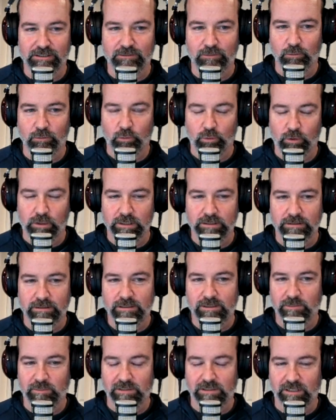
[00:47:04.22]
one
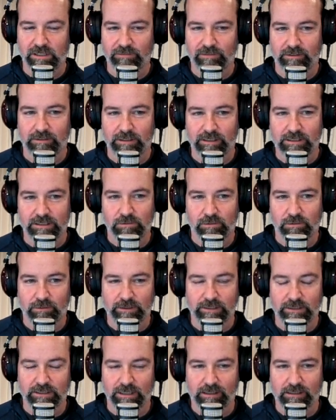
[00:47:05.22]
specifically because we're
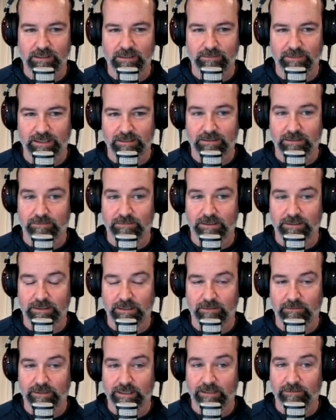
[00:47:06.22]
really talking about something
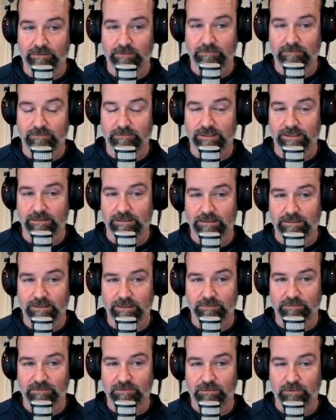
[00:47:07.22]
that we haven't, as I
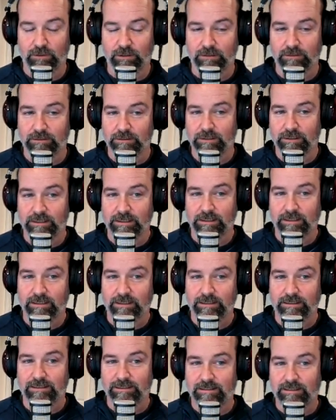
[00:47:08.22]
said before,
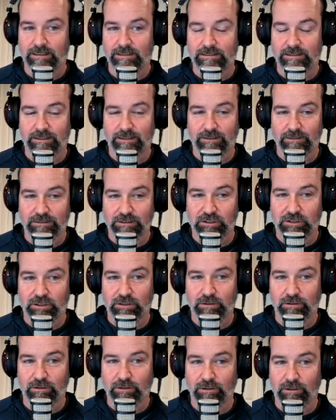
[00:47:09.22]
discussed here on the
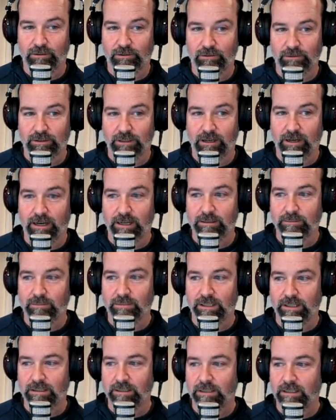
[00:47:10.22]
show a whole lot.
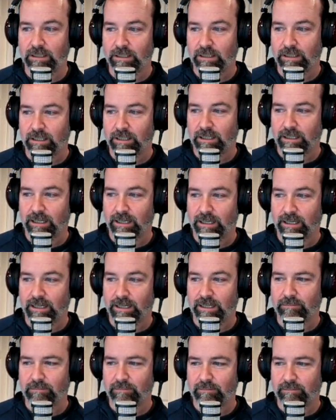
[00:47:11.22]
But
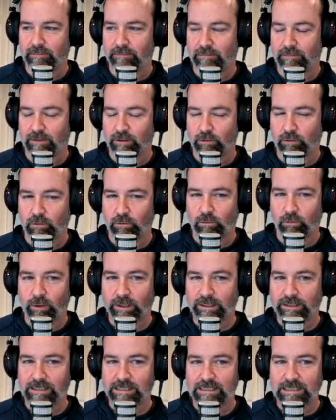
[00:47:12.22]
um,
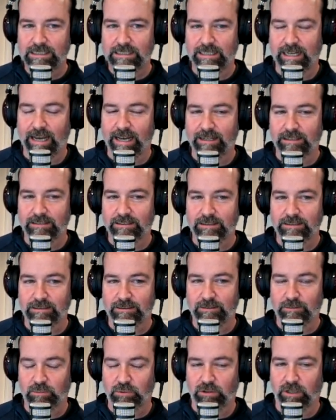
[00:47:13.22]
what SaaS
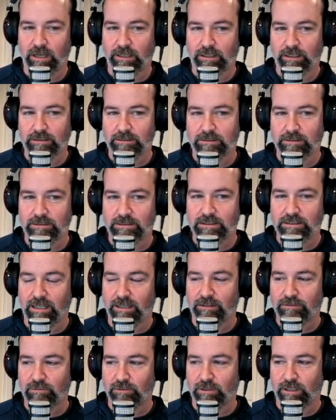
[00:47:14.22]
product or
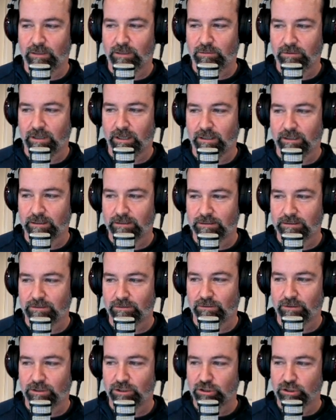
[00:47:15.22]
software product
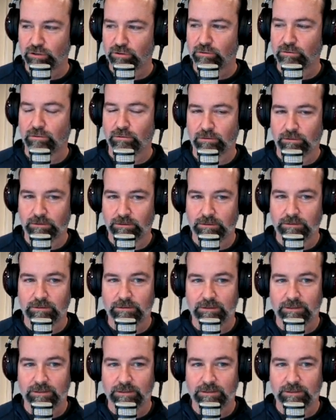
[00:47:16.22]
or tool